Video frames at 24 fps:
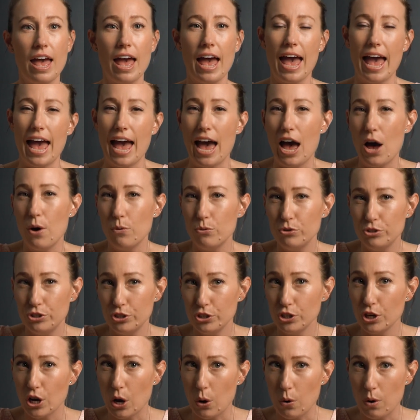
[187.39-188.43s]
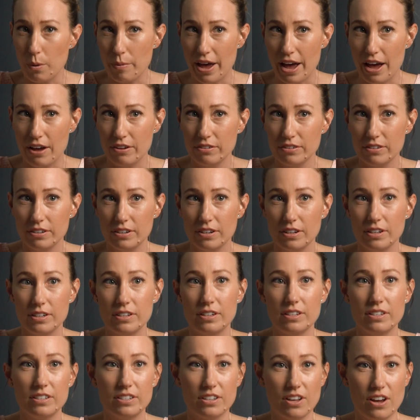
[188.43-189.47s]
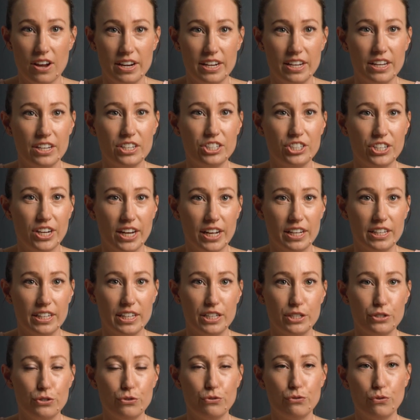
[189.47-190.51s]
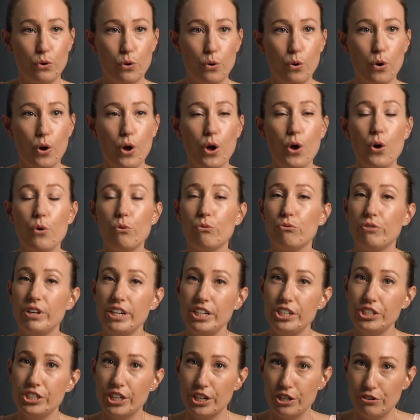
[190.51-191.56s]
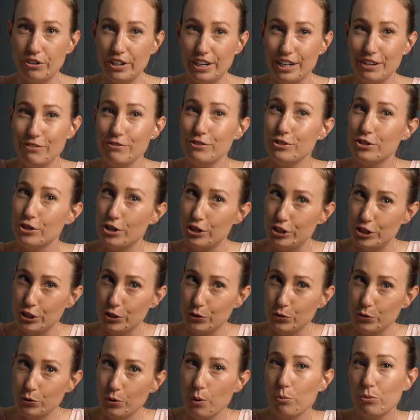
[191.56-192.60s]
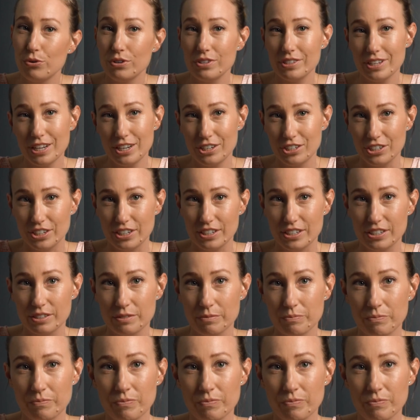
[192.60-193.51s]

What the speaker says: How would you go about designing a checklist for regenerative surgical procedures?